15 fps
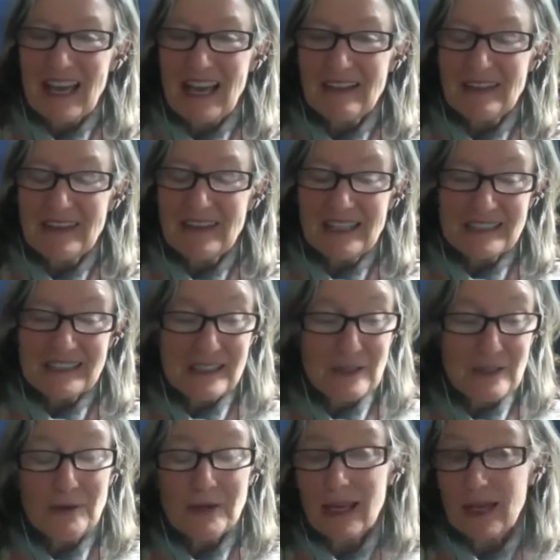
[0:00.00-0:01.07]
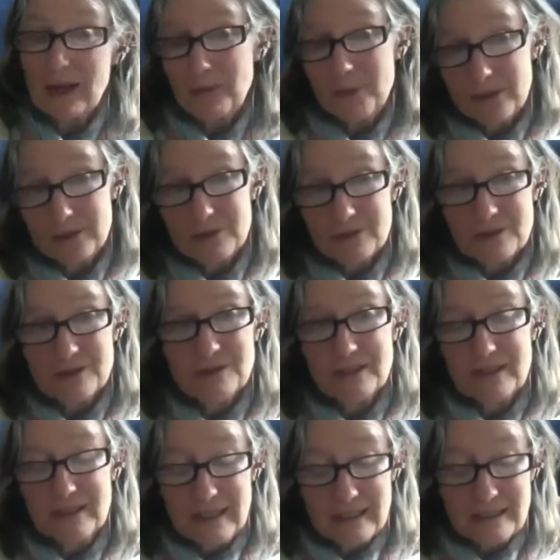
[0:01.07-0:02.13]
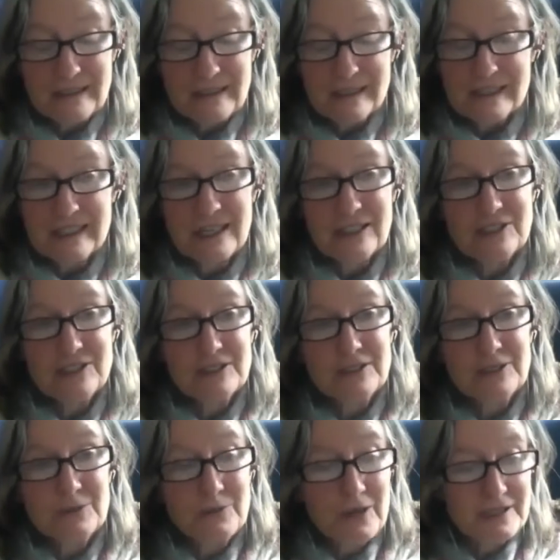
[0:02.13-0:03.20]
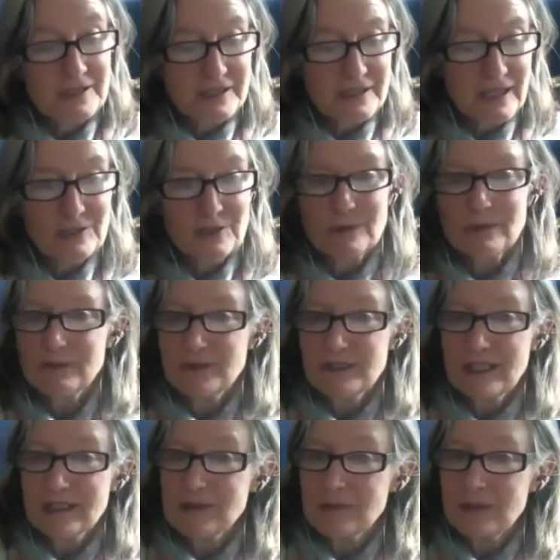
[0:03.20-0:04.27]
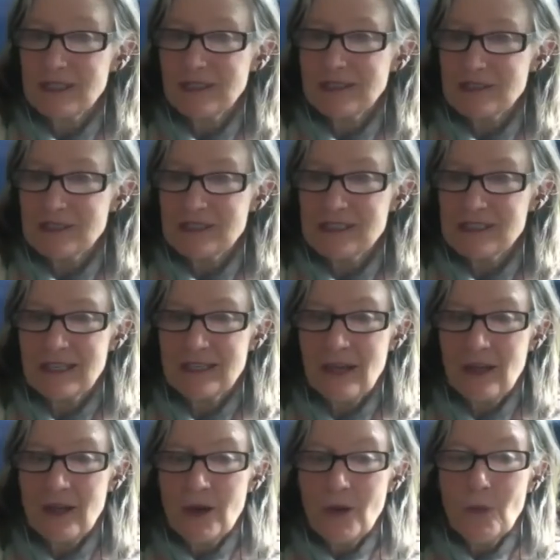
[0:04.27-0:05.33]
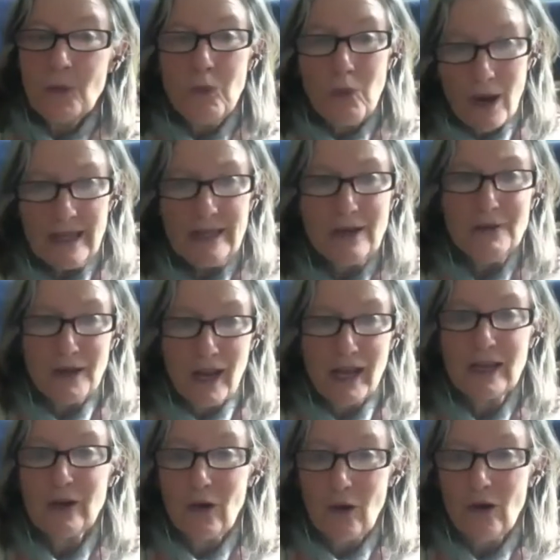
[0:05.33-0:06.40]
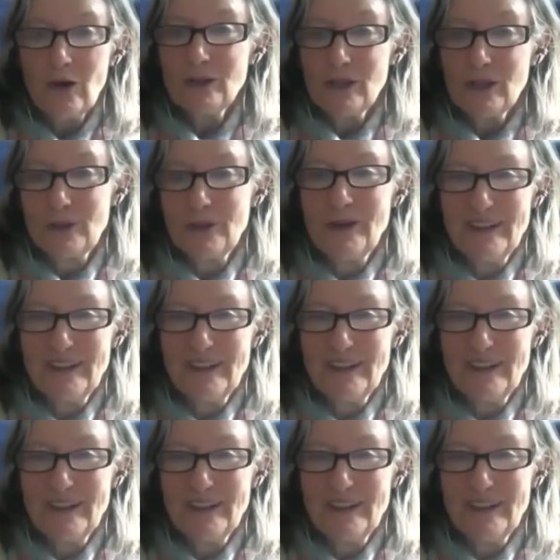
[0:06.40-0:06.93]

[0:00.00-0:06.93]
And then I said, okay, well, at the end of the session, do you want to schedule for next week? And she said, why don't I call you?